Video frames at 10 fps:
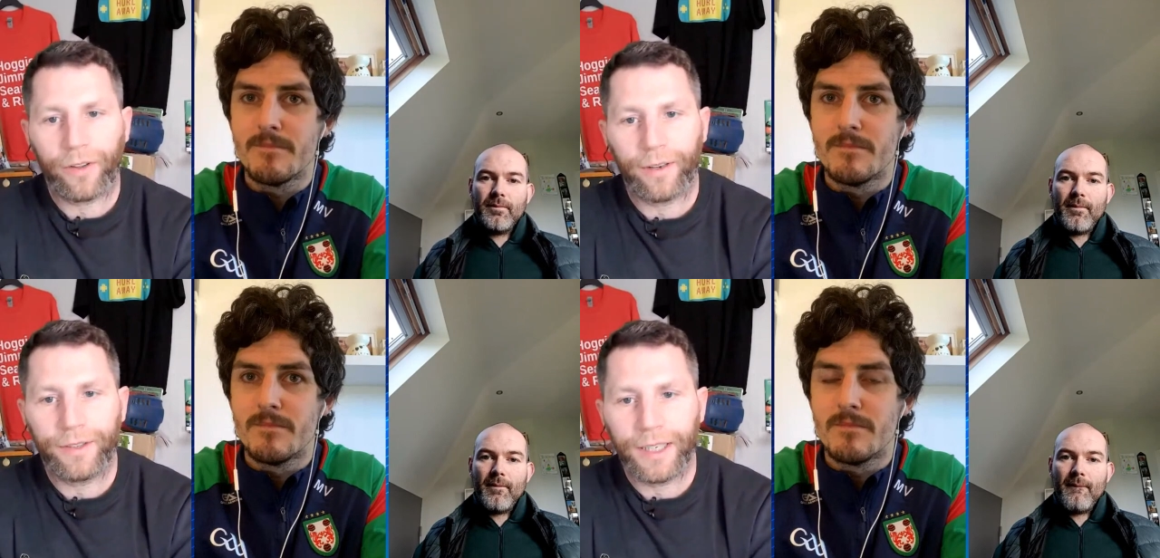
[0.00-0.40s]

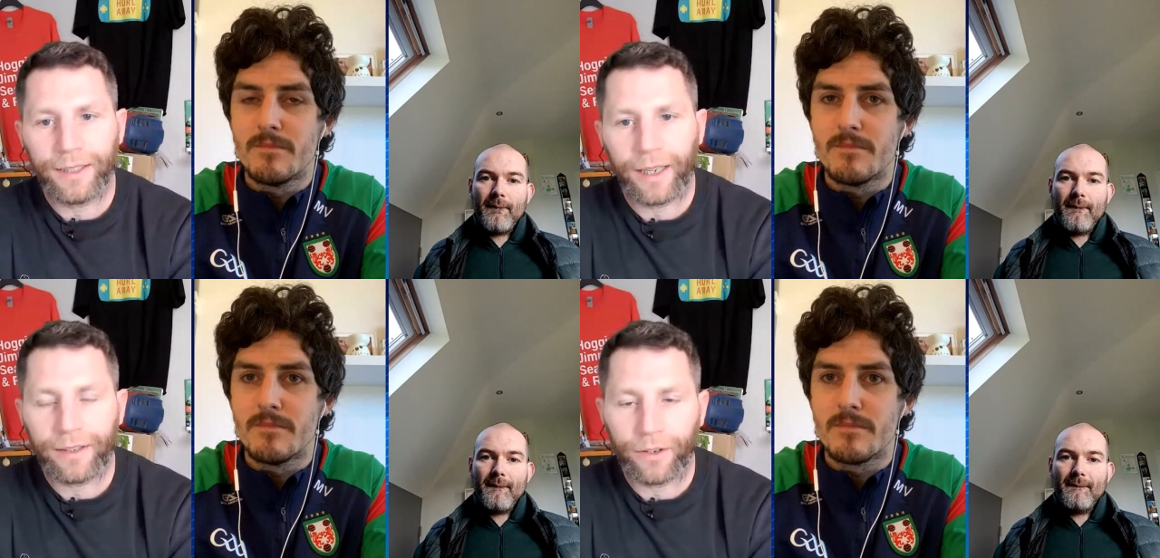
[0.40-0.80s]
Speaker 1: yourself
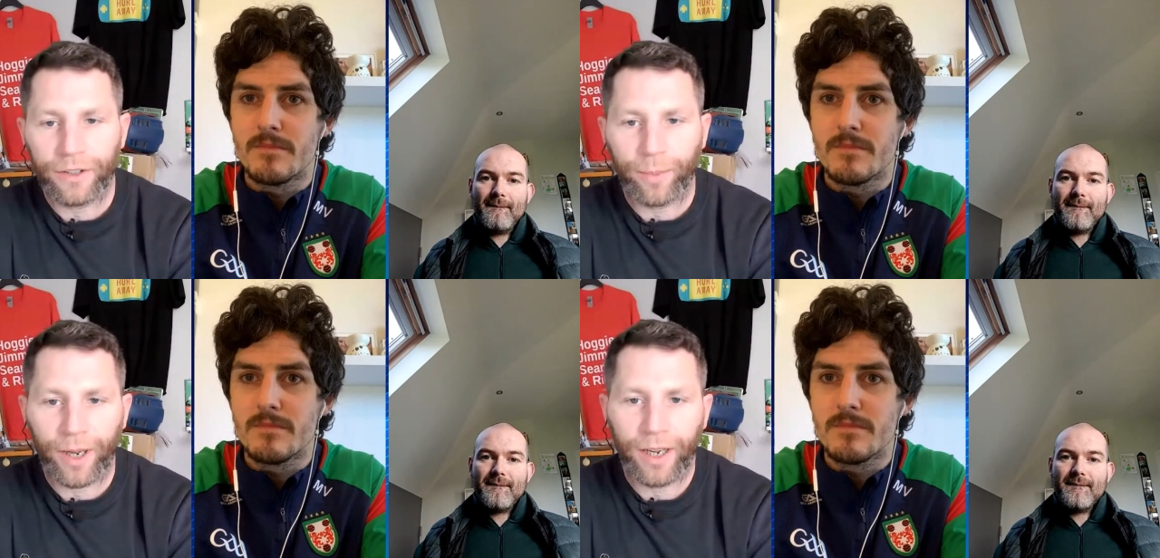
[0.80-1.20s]
these days, or
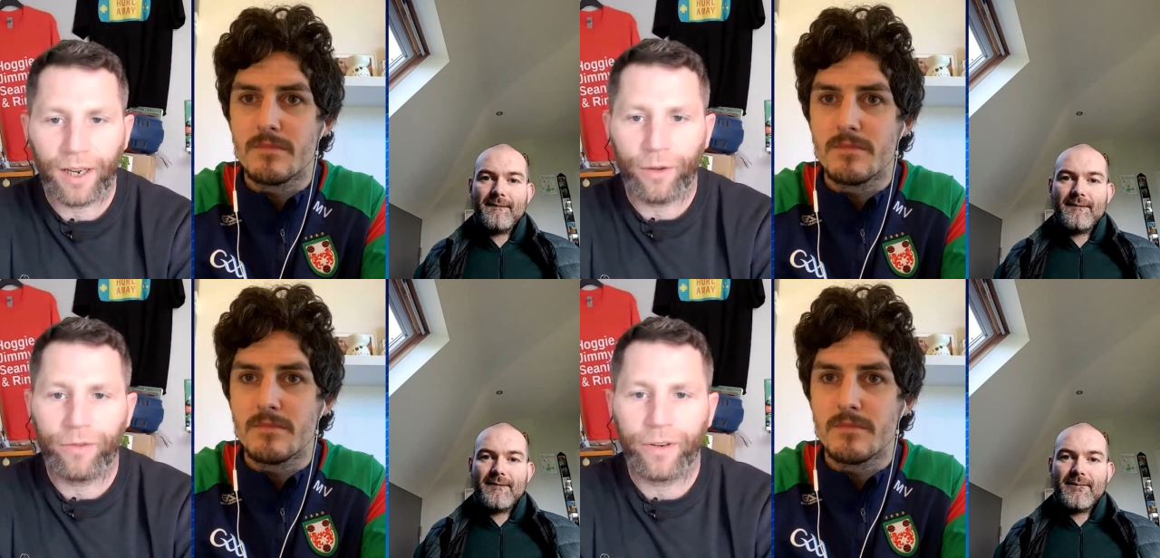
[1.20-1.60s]
is the body
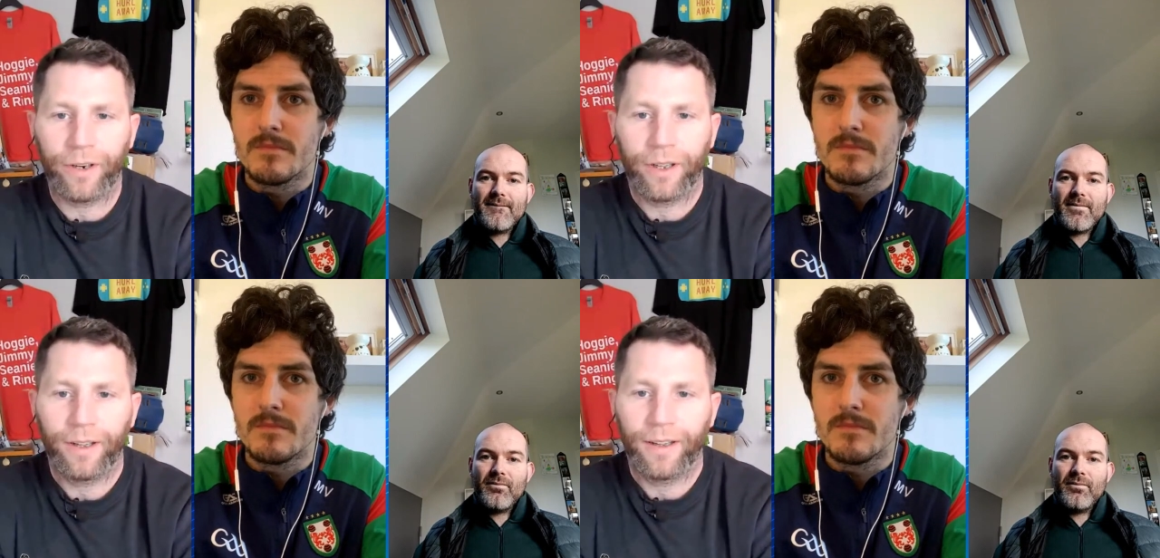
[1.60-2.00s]
allowing for
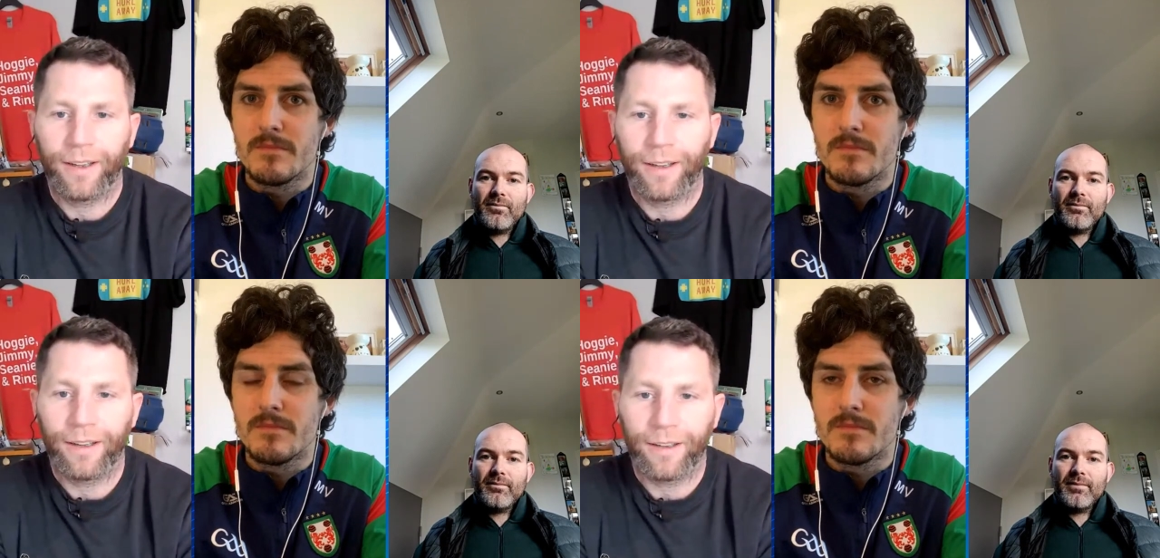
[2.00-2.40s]
it?
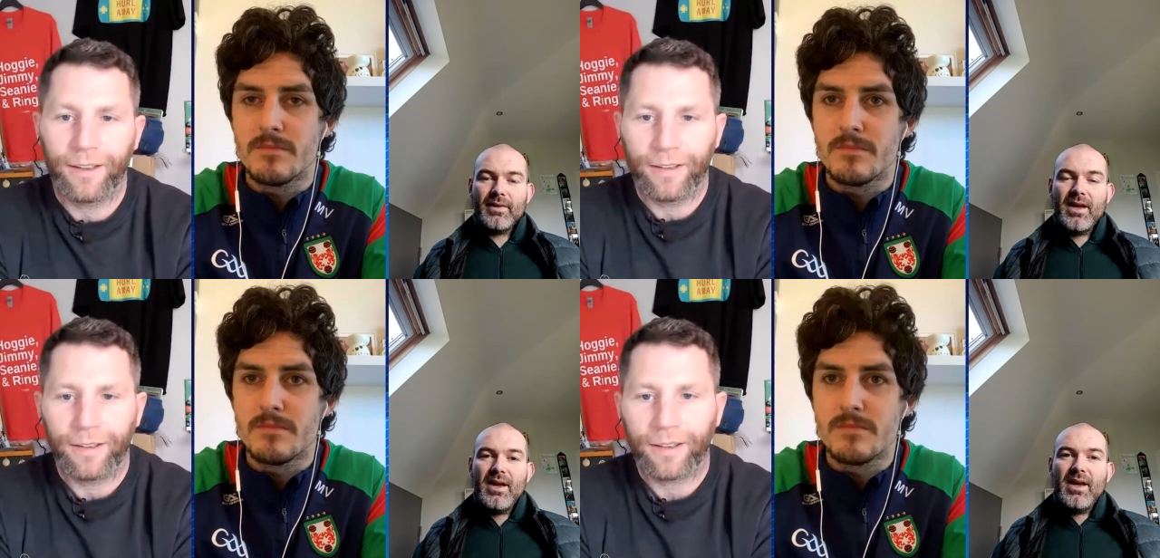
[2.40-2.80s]

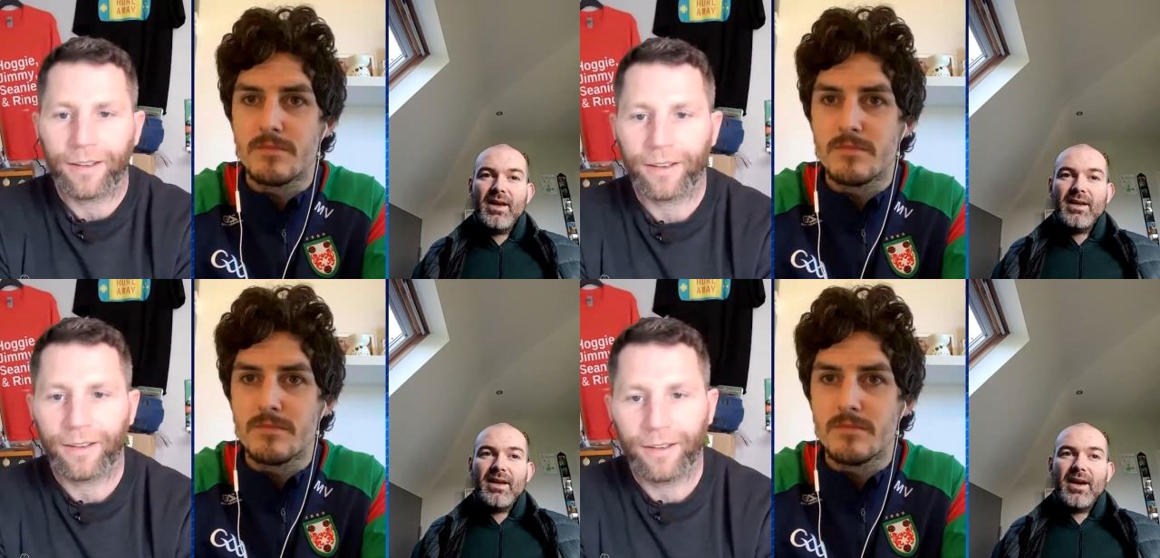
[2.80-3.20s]

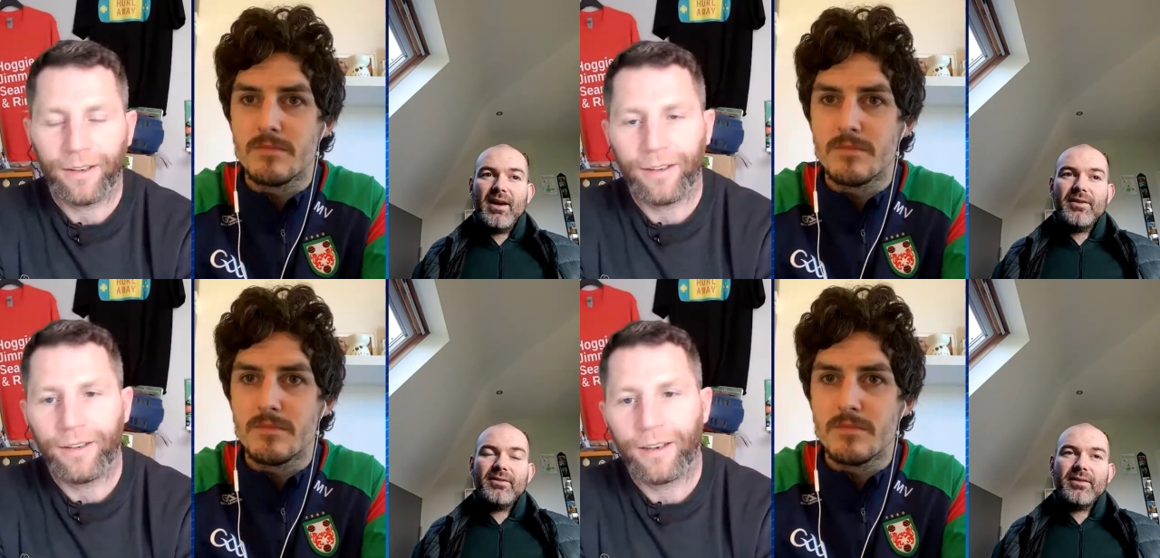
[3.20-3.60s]
Speaker 2: Yeah,
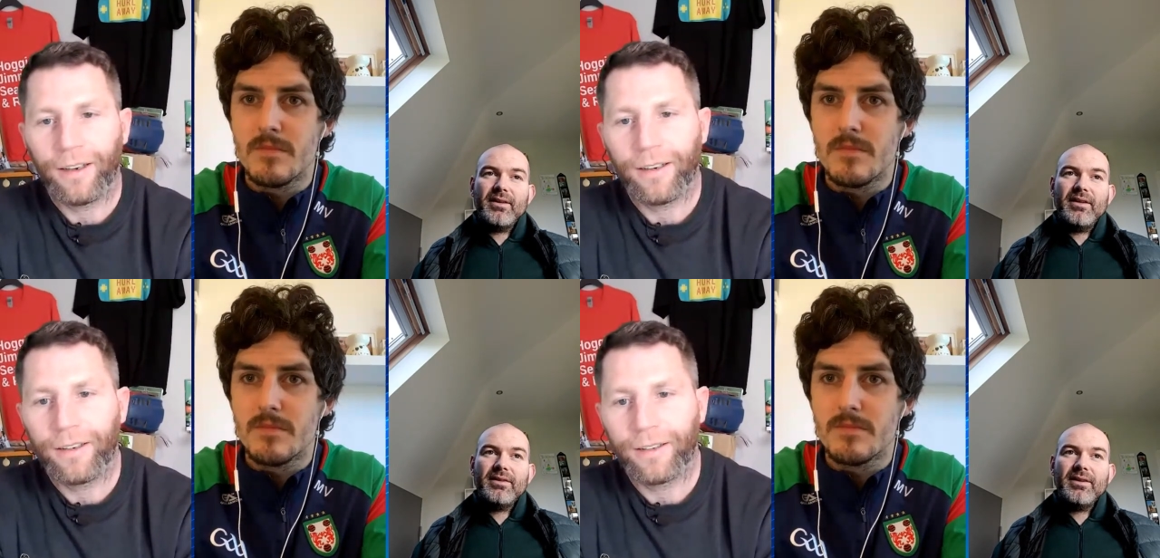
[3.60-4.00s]
I,
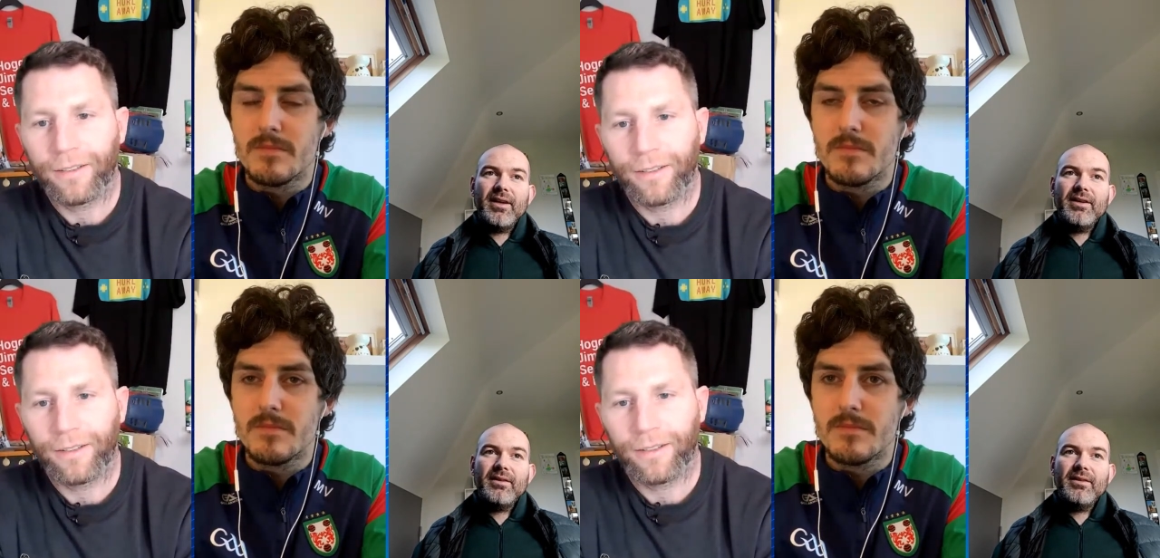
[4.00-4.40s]

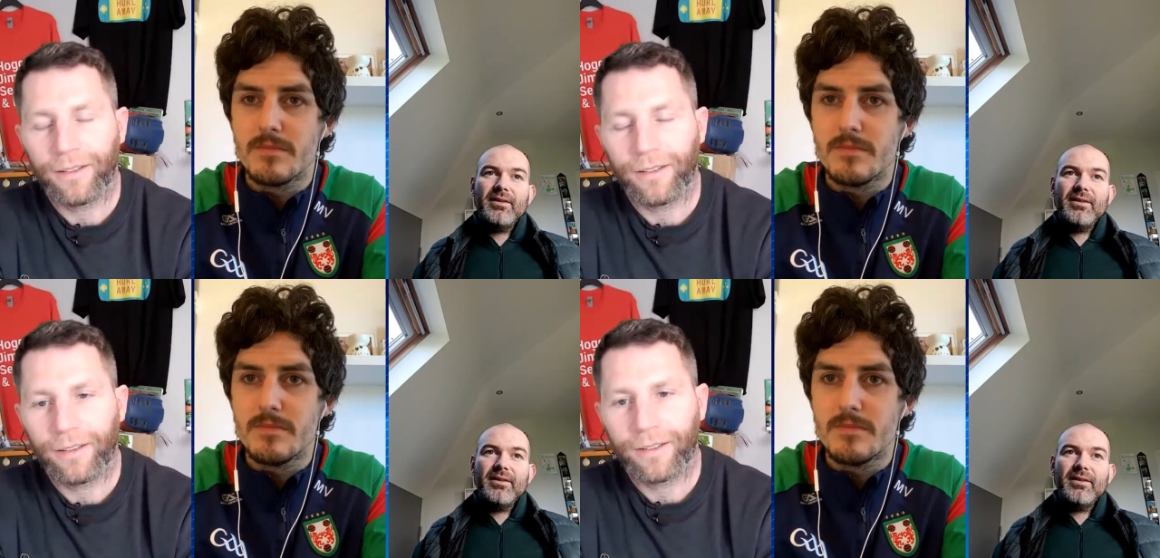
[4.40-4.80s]

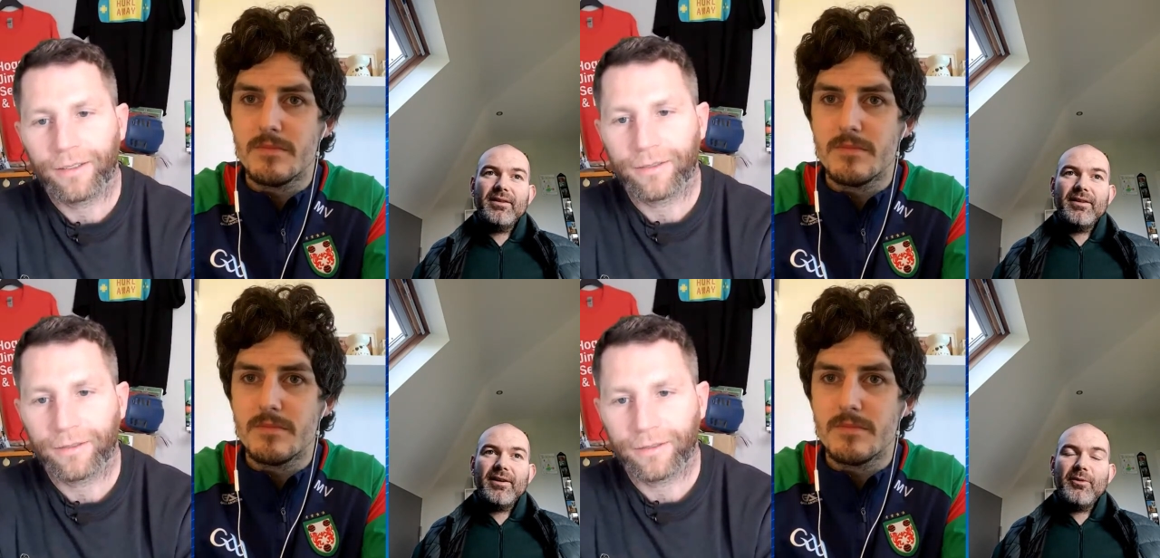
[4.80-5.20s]
I,
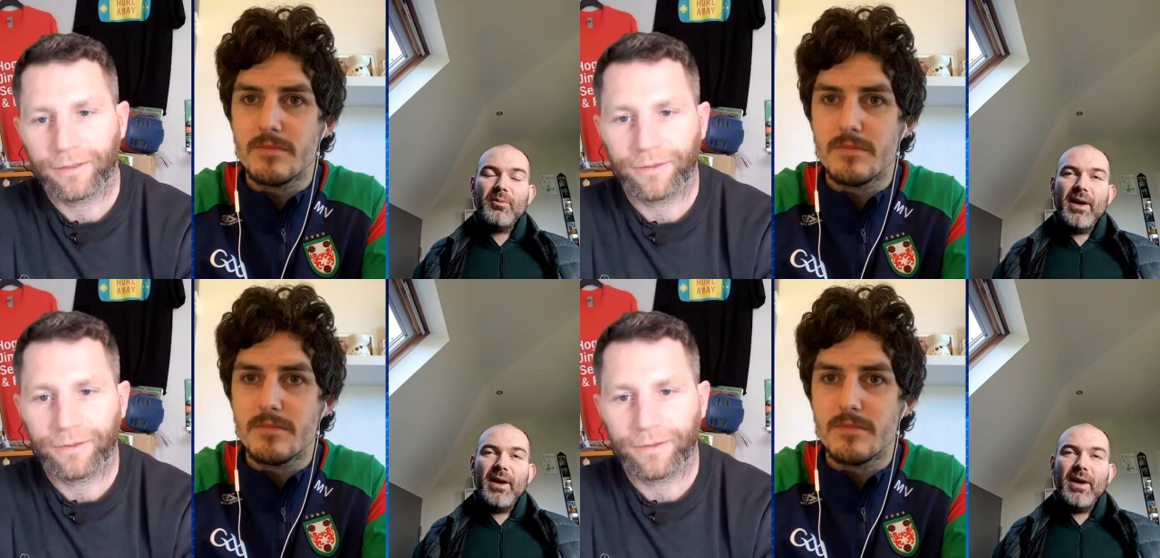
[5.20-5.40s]
went